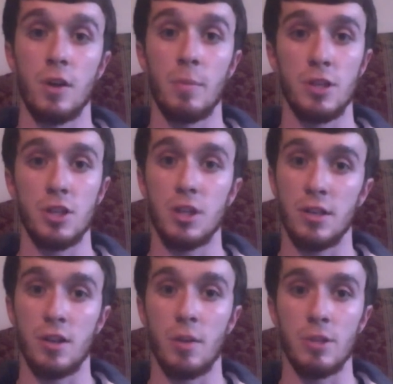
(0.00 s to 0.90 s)
Dark
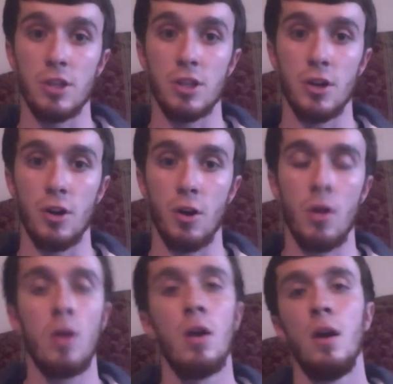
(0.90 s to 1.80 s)
Magician and Dark Magician
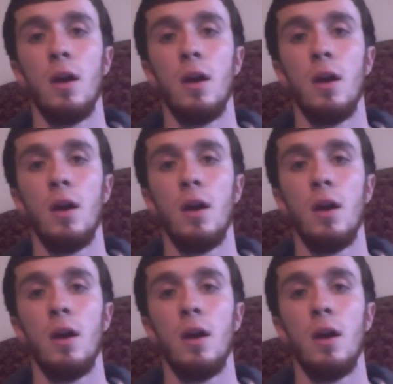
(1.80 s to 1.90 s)
Girl.